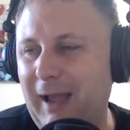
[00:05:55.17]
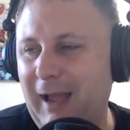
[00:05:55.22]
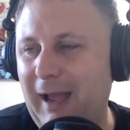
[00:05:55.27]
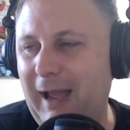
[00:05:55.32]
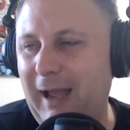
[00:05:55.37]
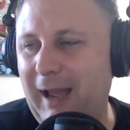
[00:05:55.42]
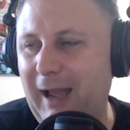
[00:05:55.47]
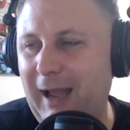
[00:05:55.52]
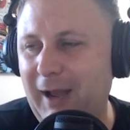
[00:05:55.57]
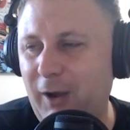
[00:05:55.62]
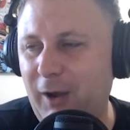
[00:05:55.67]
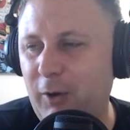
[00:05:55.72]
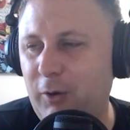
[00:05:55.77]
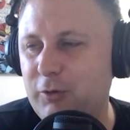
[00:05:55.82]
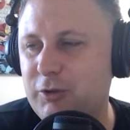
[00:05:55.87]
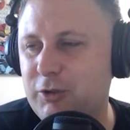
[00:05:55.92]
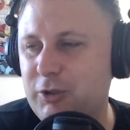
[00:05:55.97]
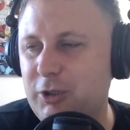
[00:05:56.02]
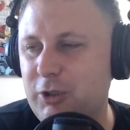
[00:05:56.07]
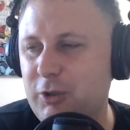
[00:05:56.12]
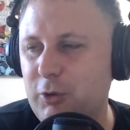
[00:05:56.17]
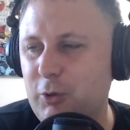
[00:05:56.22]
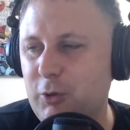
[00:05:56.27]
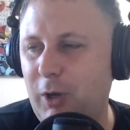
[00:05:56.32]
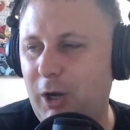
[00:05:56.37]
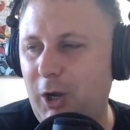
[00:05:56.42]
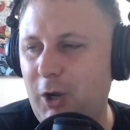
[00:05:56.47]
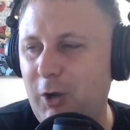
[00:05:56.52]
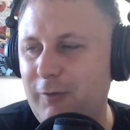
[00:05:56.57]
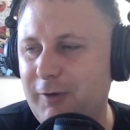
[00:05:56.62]
How do you
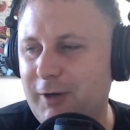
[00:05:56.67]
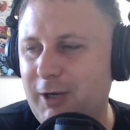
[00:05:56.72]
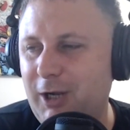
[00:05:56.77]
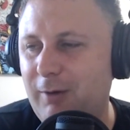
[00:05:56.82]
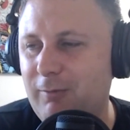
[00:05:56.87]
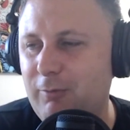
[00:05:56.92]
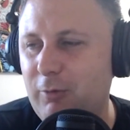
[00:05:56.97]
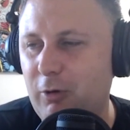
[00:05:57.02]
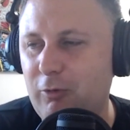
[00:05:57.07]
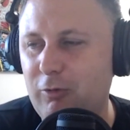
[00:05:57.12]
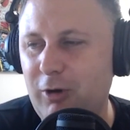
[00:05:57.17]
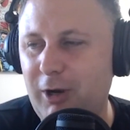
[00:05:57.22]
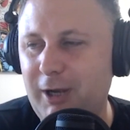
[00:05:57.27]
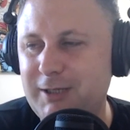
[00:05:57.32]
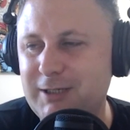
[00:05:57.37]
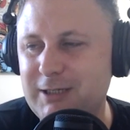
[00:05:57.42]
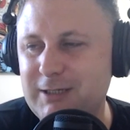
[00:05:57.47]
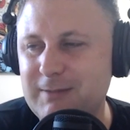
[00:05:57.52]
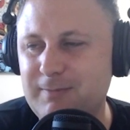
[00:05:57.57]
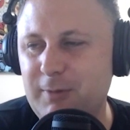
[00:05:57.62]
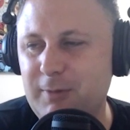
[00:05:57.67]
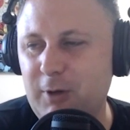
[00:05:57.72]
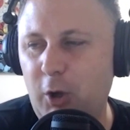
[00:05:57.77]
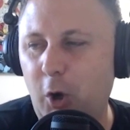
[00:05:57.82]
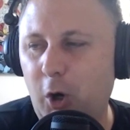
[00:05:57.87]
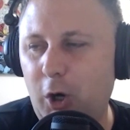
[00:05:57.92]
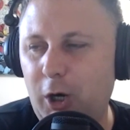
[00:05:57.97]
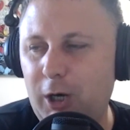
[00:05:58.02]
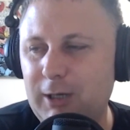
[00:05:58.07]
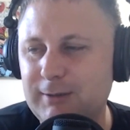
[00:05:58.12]
overcome a writer's
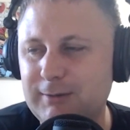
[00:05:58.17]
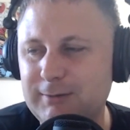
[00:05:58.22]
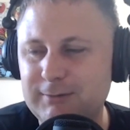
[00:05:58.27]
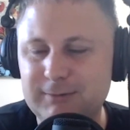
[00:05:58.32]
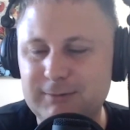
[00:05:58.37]
block?